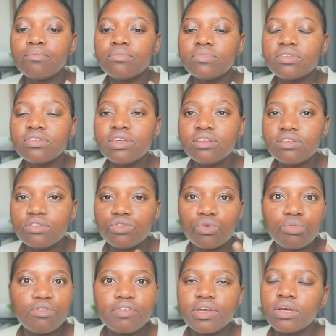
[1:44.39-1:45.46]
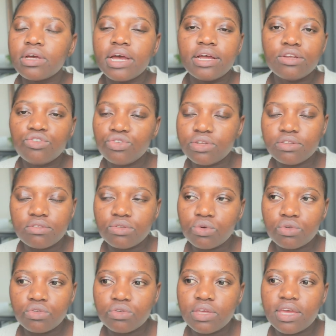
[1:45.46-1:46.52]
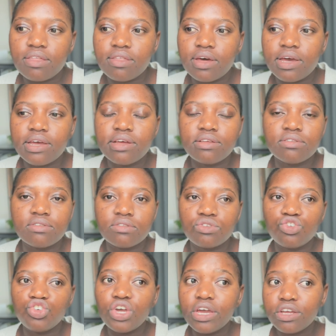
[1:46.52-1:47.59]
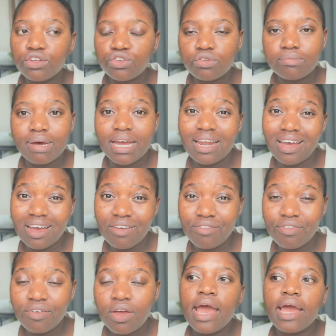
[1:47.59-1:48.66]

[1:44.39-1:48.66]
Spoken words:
cities or moving countries altogether has changed my life.